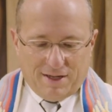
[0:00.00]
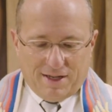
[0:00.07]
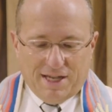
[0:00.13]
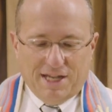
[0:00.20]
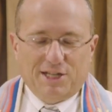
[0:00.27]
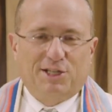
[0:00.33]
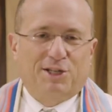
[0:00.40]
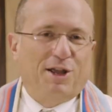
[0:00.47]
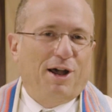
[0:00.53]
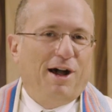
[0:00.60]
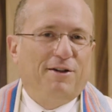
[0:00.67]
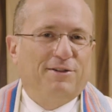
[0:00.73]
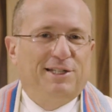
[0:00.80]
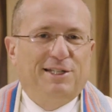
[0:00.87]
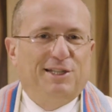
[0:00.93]
he
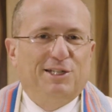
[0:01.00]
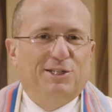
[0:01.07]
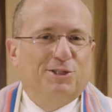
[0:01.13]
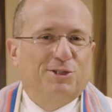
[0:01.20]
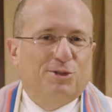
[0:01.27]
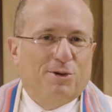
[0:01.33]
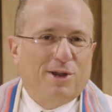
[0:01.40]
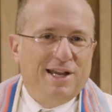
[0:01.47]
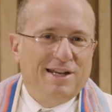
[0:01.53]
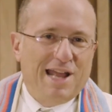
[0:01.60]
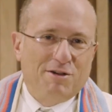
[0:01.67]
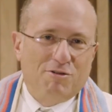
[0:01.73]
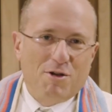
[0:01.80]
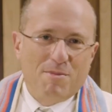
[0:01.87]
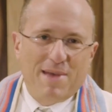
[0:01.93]
scoffs at this trite
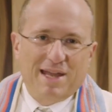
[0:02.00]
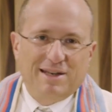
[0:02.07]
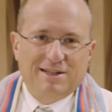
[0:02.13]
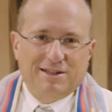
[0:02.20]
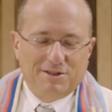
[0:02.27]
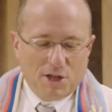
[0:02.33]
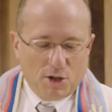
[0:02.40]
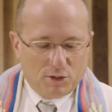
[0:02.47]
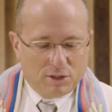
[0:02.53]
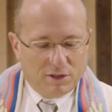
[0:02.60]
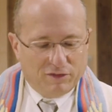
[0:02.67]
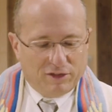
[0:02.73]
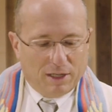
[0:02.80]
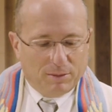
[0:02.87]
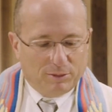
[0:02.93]
and romantic notion
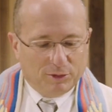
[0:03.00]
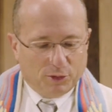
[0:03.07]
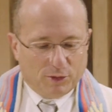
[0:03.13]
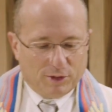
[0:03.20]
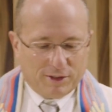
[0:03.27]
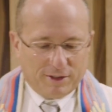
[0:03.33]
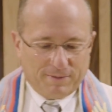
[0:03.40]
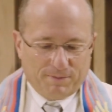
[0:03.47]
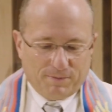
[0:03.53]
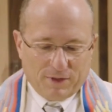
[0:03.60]
of Dumbledore's.